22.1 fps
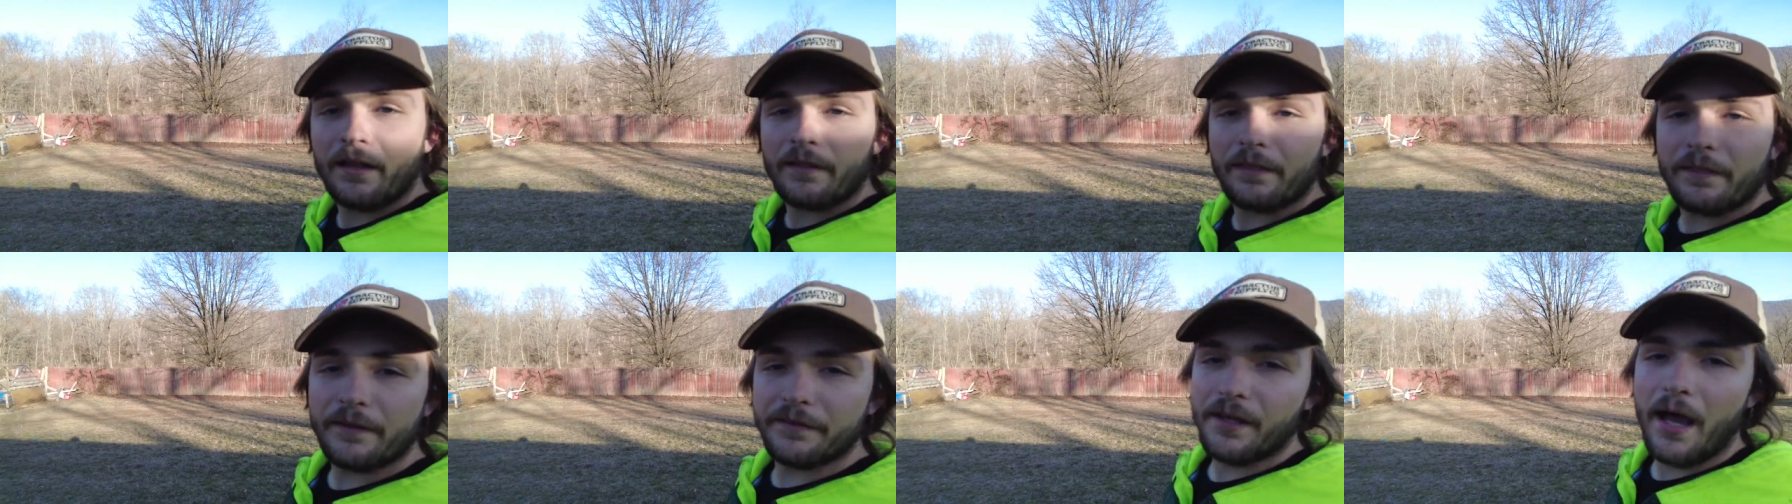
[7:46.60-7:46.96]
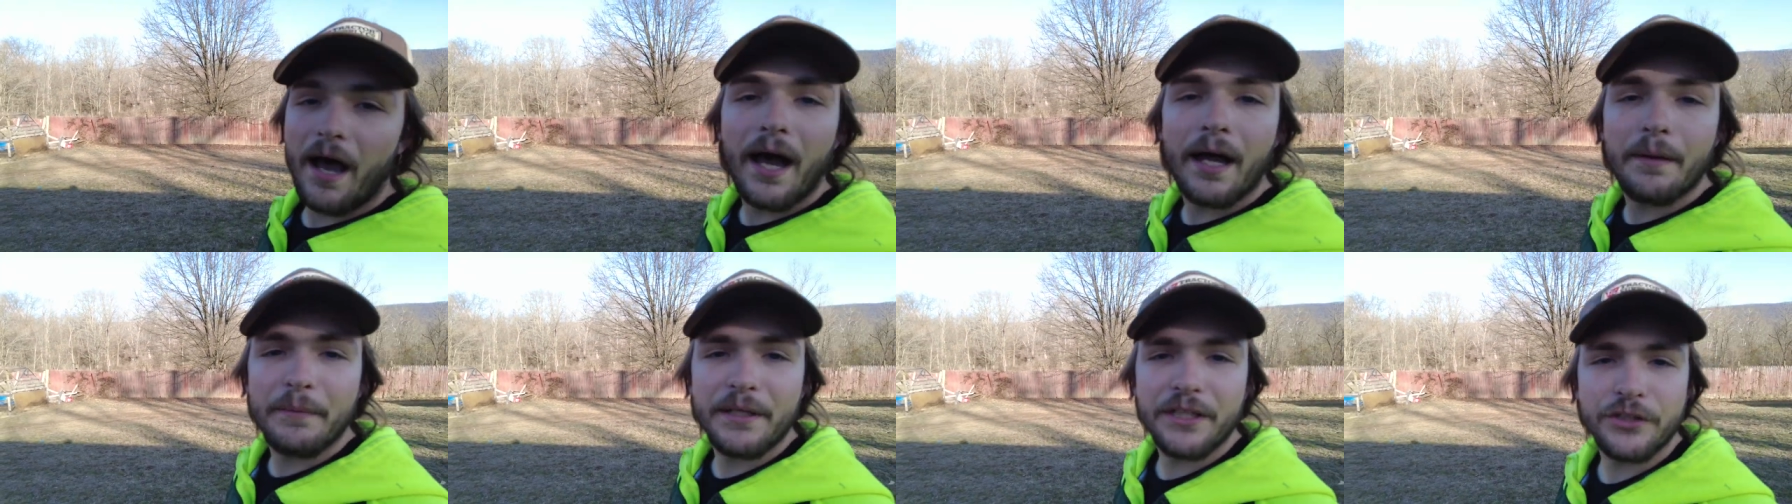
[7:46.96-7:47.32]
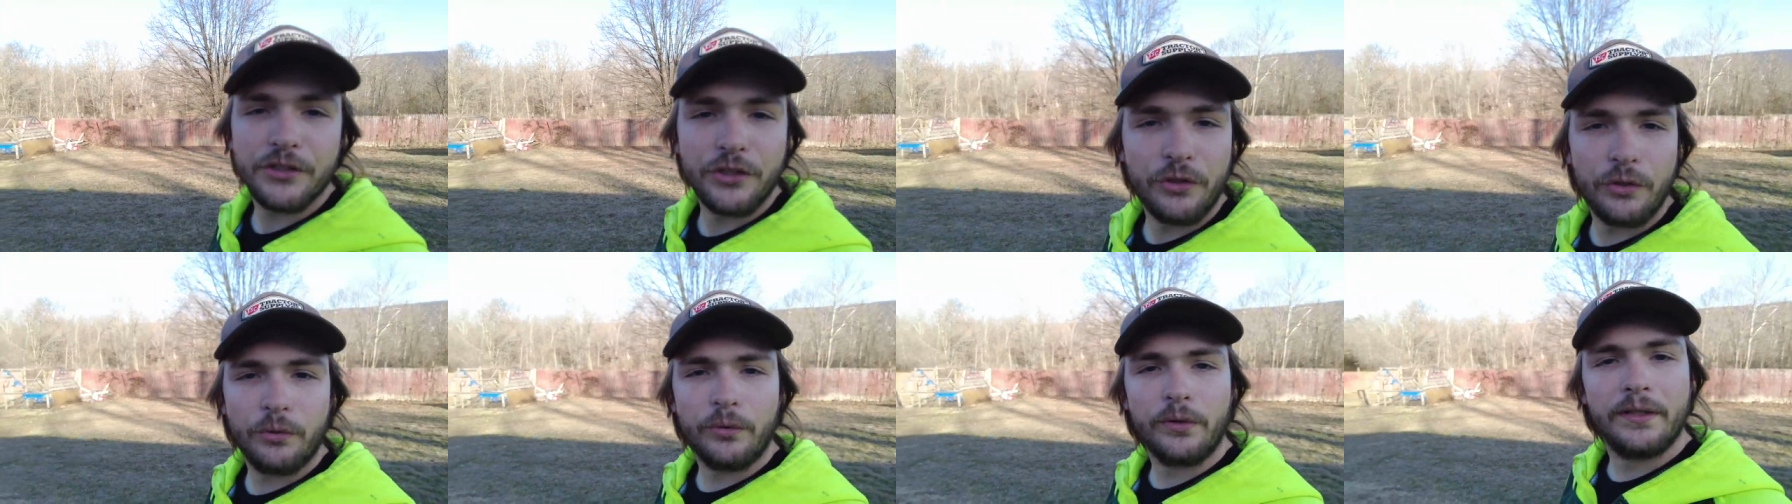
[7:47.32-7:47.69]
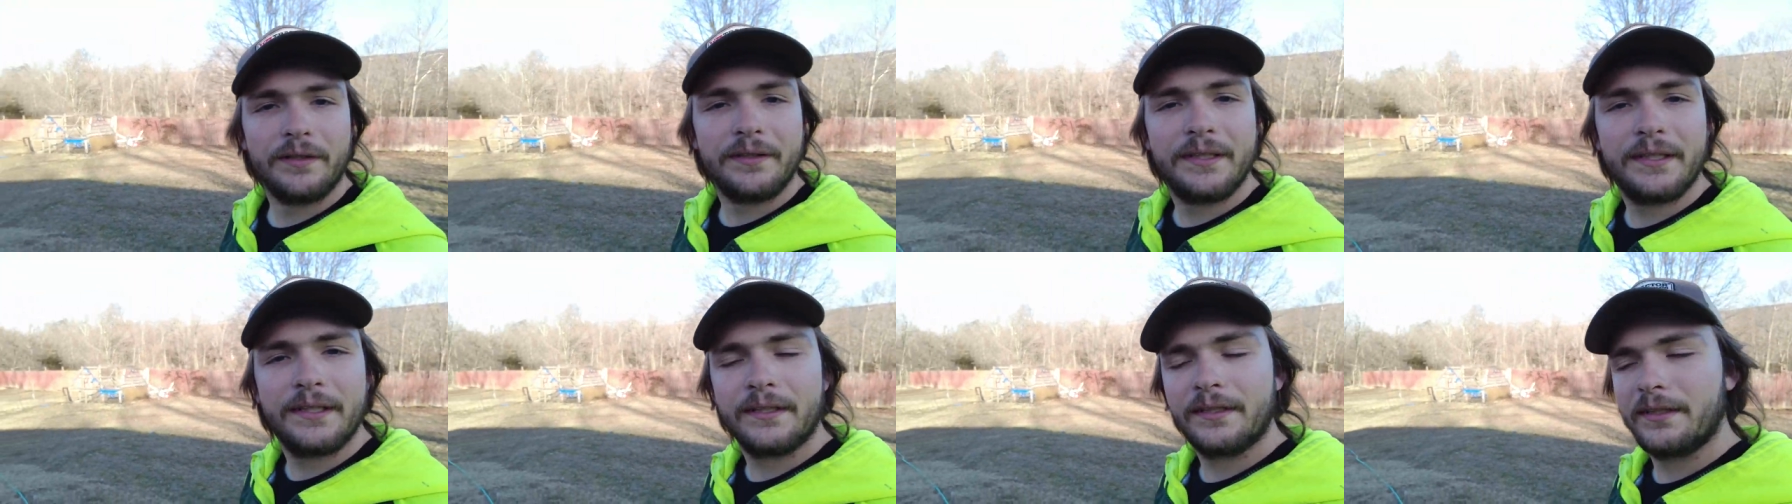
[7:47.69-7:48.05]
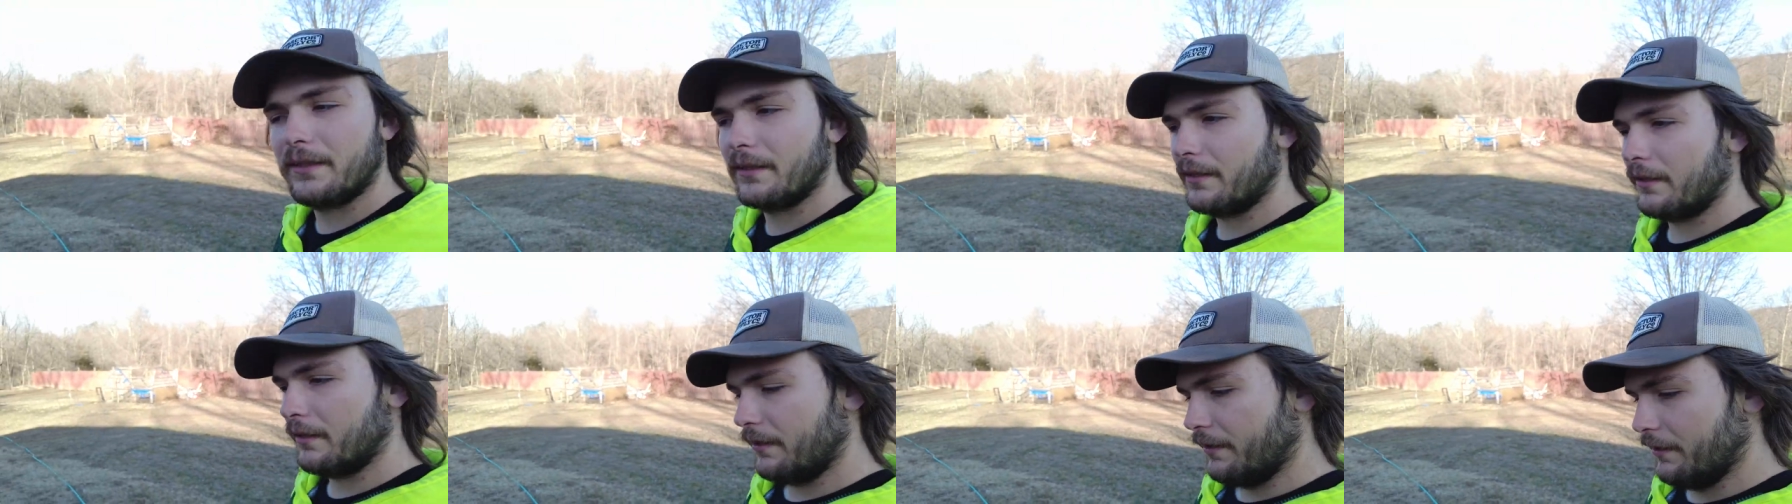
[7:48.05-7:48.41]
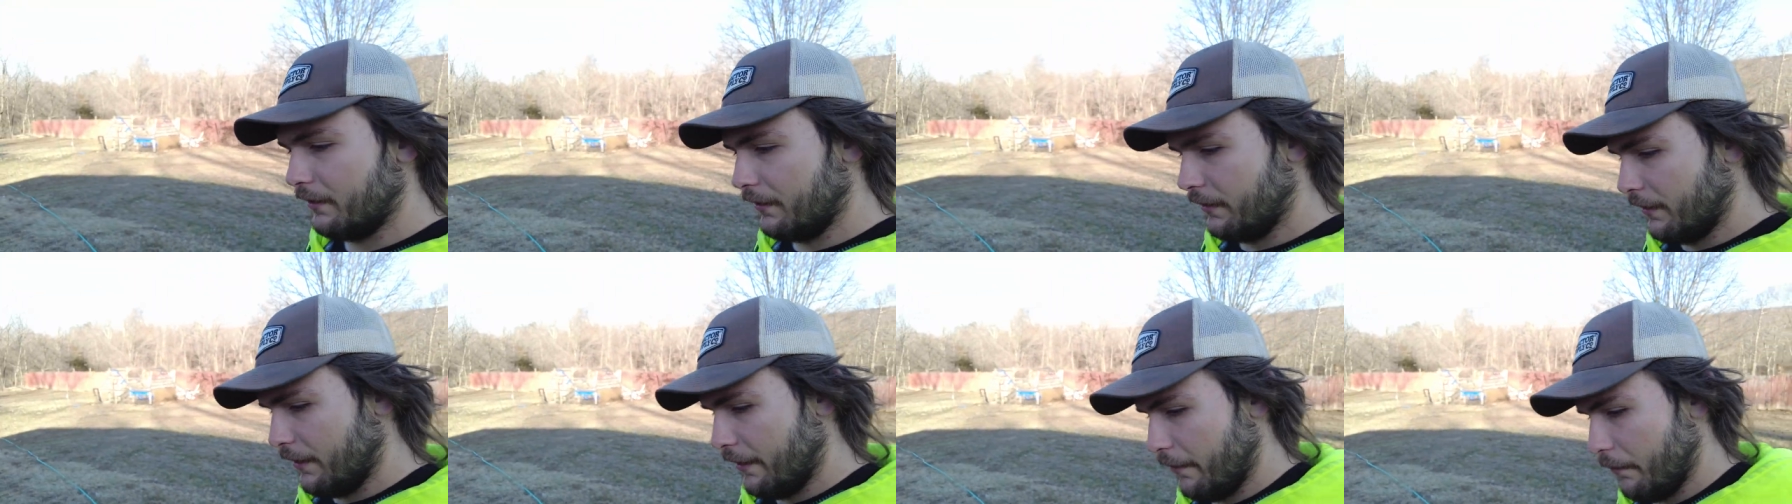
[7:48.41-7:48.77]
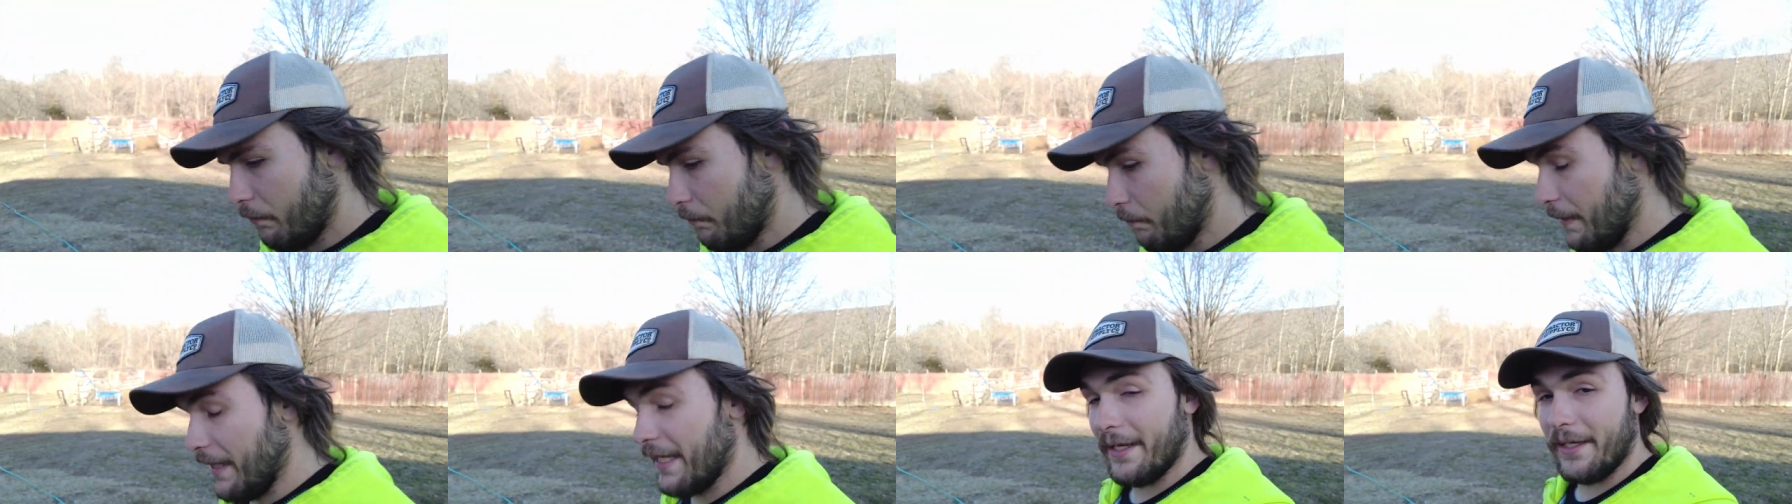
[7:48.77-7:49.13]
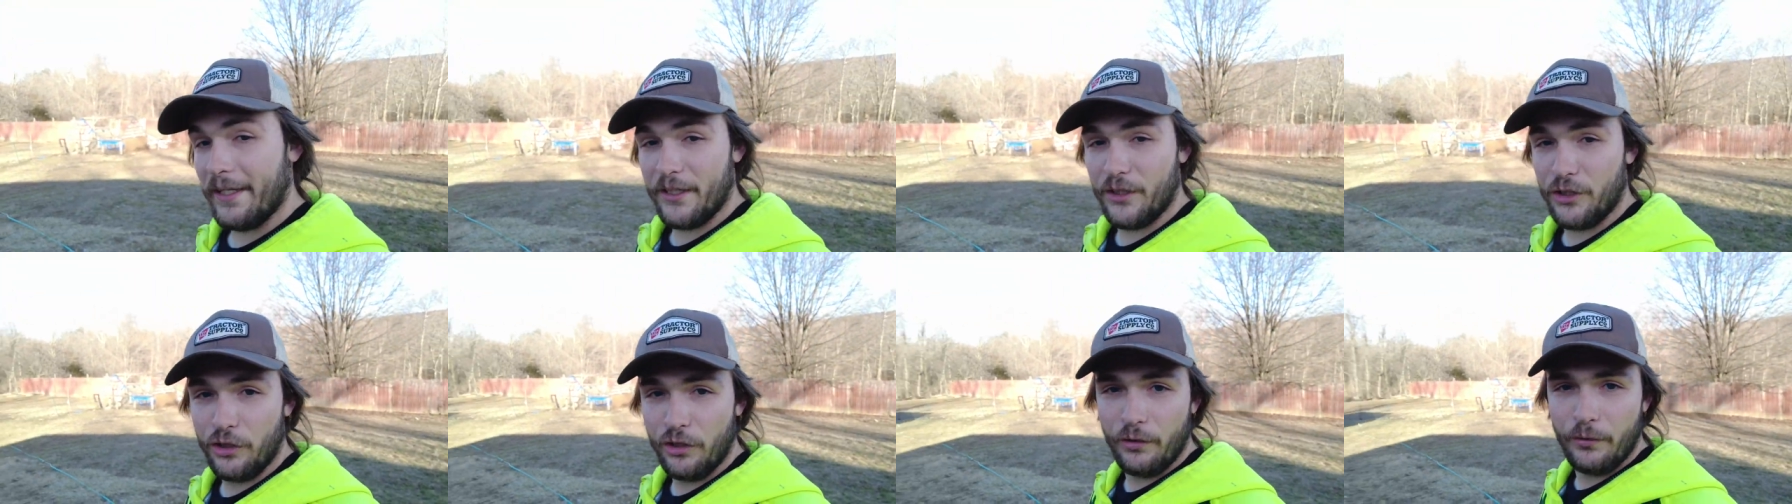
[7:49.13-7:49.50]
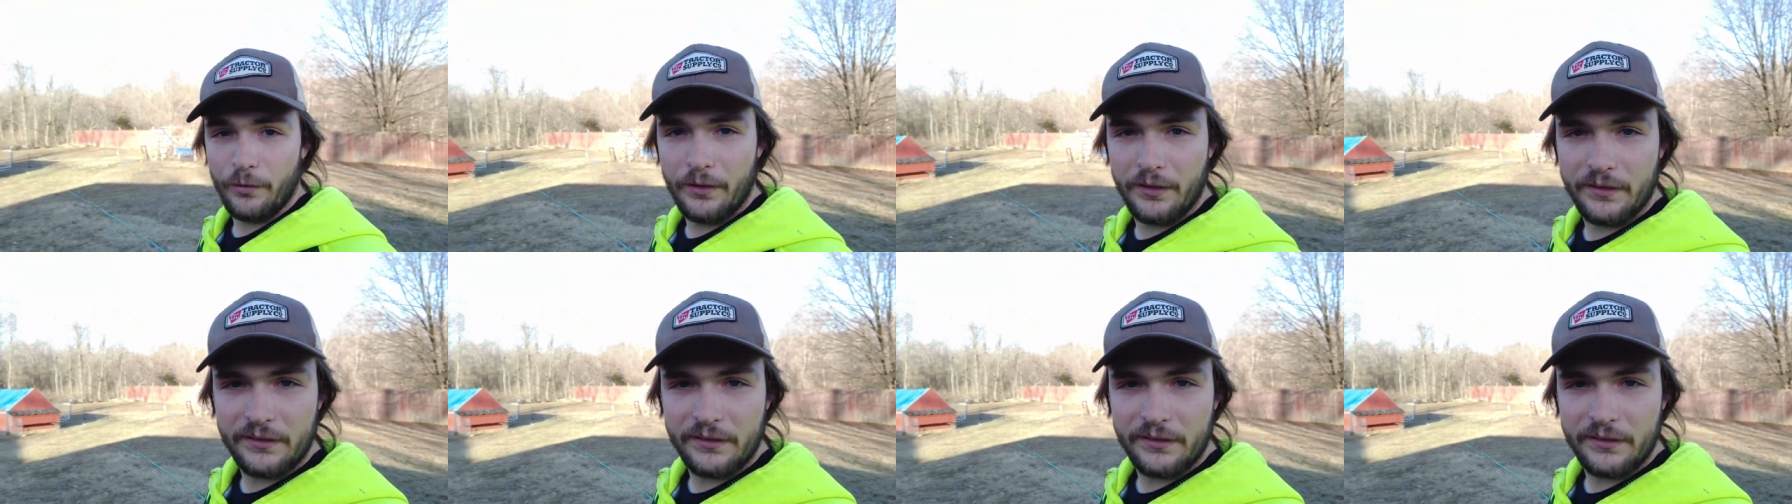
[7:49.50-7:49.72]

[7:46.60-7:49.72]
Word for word: the time issue be an issue.